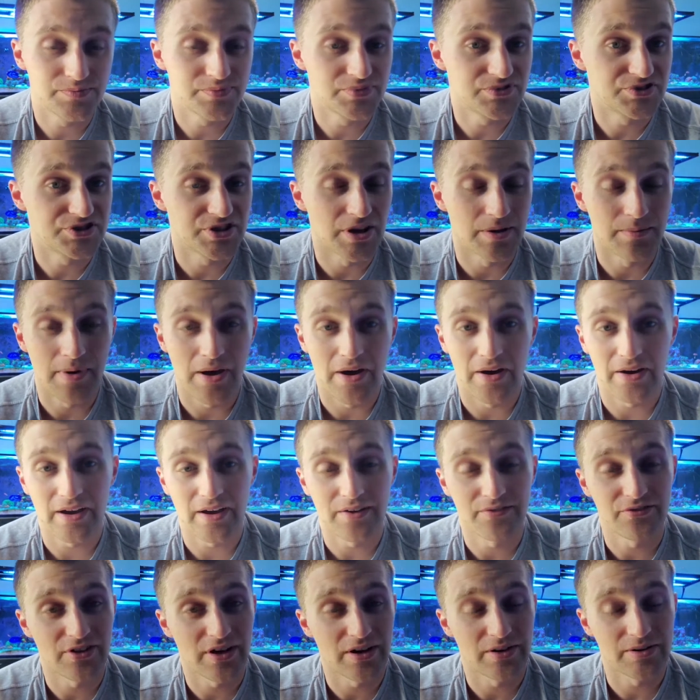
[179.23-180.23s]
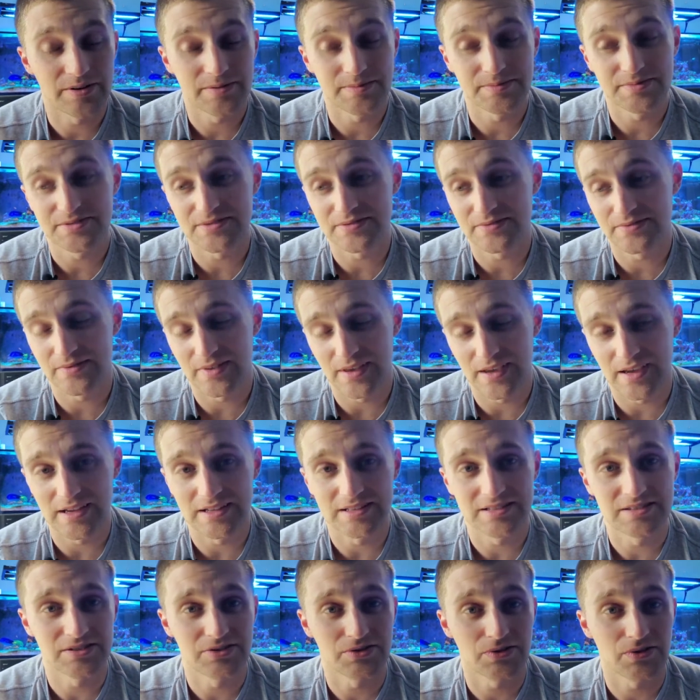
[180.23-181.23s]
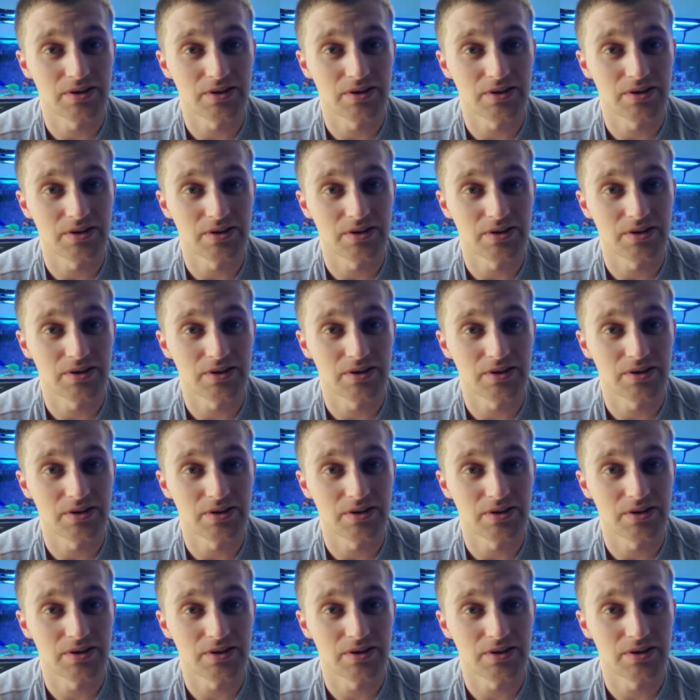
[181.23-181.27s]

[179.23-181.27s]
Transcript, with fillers: Somehow I got flatworms. Think it's the